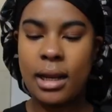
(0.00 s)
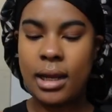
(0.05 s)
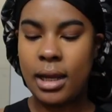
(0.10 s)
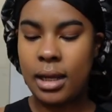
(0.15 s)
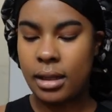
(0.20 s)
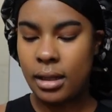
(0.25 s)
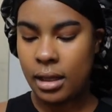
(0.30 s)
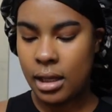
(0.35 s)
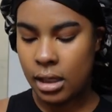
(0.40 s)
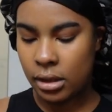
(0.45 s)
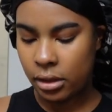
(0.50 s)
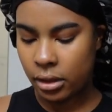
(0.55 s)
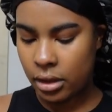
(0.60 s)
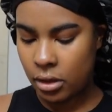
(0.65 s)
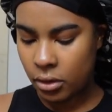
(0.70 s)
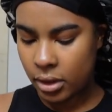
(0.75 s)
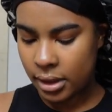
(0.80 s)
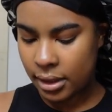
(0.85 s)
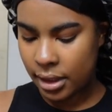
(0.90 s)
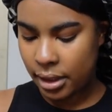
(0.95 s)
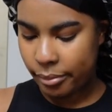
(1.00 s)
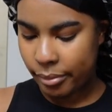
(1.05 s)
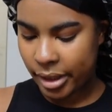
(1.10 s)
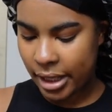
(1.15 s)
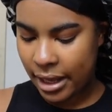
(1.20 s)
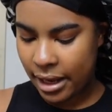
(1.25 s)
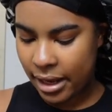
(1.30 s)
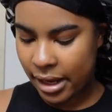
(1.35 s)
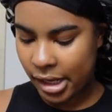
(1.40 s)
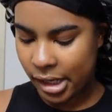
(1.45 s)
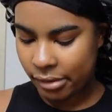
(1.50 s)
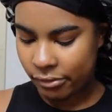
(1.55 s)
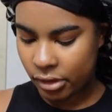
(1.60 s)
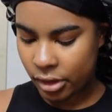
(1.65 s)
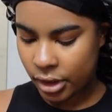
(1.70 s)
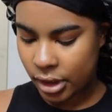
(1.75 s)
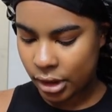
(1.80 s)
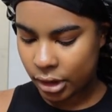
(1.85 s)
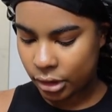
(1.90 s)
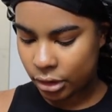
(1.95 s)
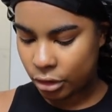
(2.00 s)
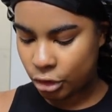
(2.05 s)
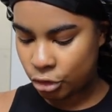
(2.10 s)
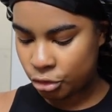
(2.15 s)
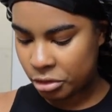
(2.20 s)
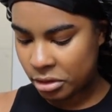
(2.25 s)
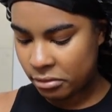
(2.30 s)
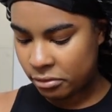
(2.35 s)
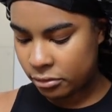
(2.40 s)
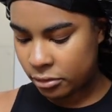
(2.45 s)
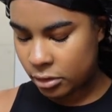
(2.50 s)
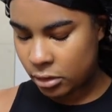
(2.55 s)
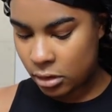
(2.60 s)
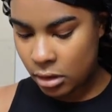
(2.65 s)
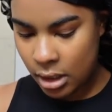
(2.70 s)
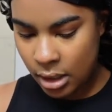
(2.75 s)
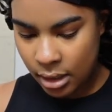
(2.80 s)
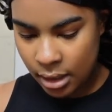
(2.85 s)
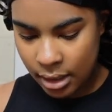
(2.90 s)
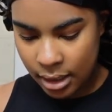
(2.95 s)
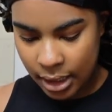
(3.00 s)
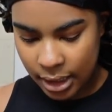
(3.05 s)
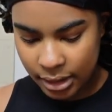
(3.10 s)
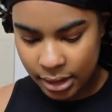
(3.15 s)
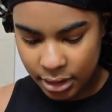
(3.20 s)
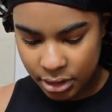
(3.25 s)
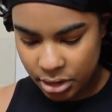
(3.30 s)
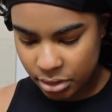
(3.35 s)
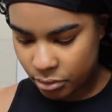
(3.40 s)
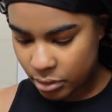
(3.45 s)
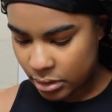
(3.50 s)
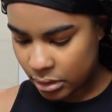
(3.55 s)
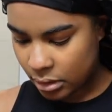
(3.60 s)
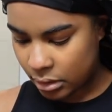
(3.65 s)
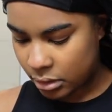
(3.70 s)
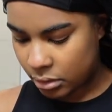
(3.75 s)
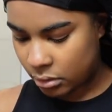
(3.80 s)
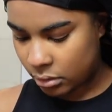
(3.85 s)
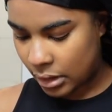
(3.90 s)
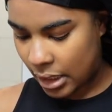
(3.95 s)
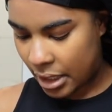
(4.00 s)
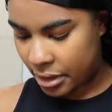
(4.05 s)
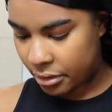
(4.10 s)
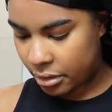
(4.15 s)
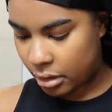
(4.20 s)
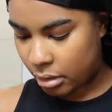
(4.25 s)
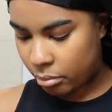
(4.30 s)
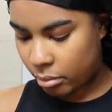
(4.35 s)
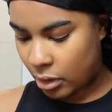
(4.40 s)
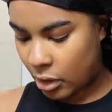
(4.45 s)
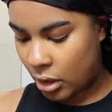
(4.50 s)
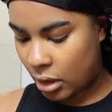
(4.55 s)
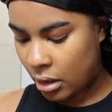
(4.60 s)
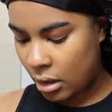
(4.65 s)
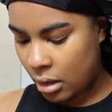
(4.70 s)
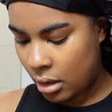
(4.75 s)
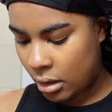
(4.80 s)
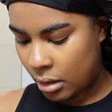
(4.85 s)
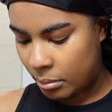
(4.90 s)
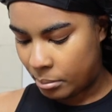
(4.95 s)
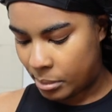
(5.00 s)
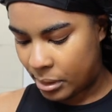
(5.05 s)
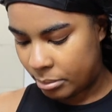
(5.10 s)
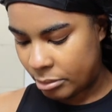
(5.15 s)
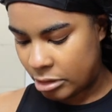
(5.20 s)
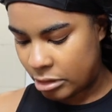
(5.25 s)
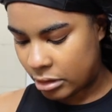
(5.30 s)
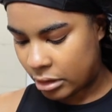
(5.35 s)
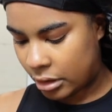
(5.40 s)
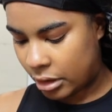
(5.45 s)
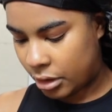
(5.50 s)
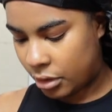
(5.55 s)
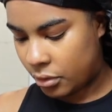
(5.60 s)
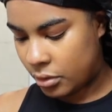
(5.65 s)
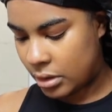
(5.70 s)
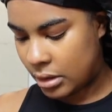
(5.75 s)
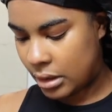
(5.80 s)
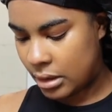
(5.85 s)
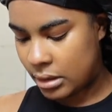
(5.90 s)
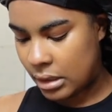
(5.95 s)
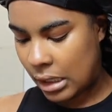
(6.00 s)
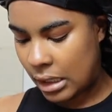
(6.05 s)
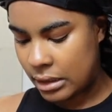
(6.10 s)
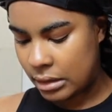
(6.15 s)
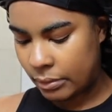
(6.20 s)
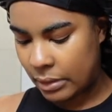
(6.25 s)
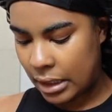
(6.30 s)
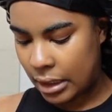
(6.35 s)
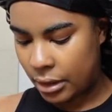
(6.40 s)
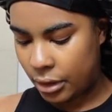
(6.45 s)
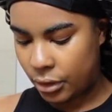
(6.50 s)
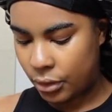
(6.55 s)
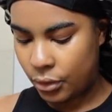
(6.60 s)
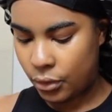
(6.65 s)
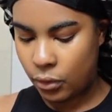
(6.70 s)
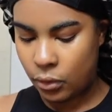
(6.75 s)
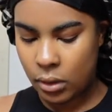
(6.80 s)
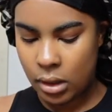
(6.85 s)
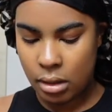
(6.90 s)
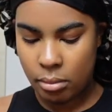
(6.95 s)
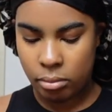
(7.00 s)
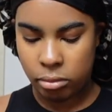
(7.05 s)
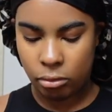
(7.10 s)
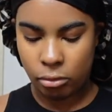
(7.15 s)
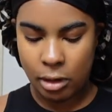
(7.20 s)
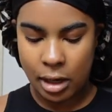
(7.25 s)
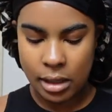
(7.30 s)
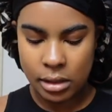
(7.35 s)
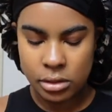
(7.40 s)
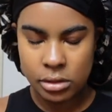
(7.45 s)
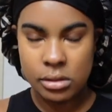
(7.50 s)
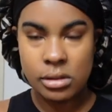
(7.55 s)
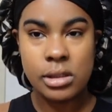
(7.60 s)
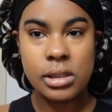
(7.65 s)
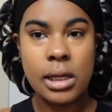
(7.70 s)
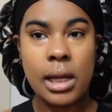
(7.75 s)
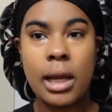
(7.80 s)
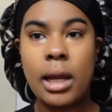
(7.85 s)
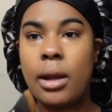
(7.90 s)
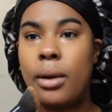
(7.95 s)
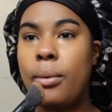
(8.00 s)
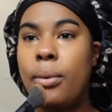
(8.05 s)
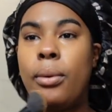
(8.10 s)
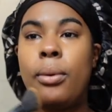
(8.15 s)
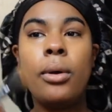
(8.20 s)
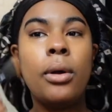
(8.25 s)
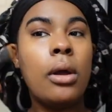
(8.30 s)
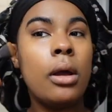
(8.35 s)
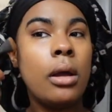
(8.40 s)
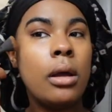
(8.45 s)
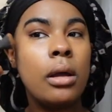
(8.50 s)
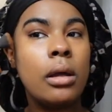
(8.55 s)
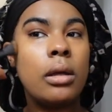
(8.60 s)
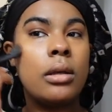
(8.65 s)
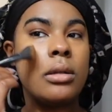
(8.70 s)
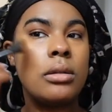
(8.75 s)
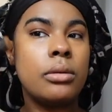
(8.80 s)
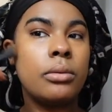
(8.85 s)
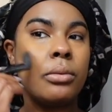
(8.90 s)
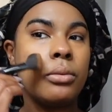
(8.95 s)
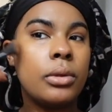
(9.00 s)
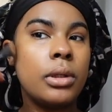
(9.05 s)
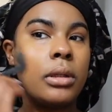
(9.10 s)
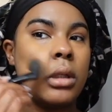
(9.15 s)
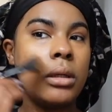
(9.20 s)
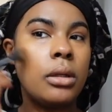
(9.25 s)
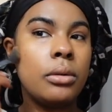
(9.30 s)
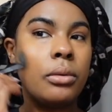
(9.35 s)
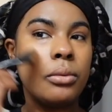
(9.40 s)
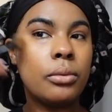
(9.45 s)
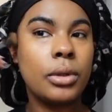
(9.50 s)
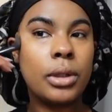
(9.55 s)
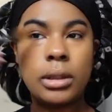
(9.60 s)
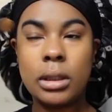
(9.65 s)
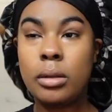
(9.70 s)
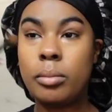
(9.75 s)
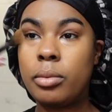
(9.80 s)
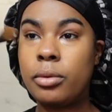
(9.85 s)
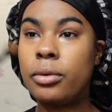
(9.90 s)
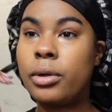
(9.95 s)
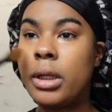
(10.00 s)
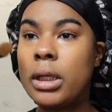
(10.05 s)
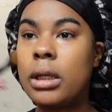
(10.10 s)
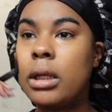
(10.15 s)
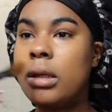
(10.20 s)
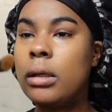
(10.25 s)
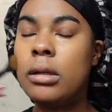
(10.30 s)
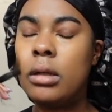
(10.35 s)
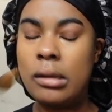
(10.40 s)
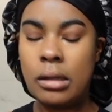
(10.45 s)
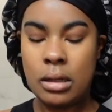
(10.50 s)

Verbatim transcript: it in the color coconut, but I have the color truffle. I think she was a little lighter than me. But I'm just gonna use this as my new bronzer shade. It's really pretty.